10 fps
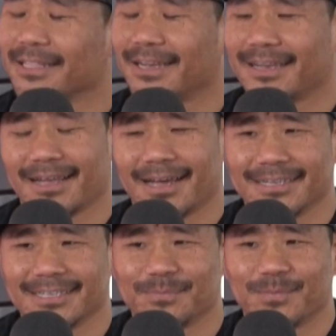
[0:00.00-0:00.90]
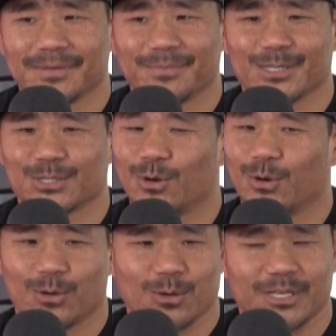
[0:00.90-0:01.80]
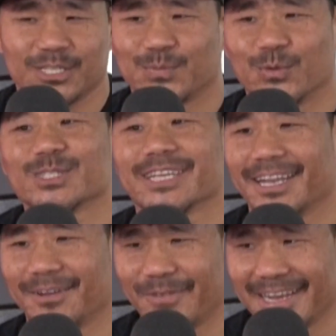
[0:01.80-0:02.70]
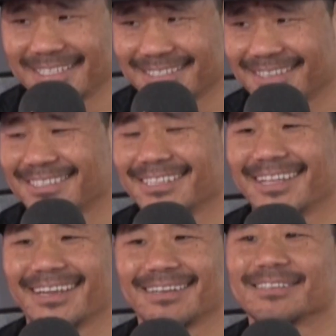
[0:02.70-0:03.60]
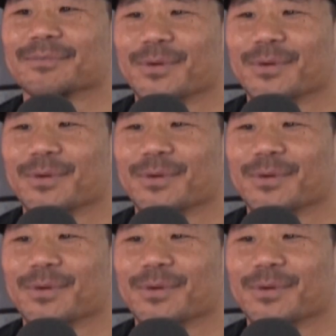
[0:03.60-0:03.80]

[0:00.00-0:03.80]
Then I did pretty much all the sports and adventures that some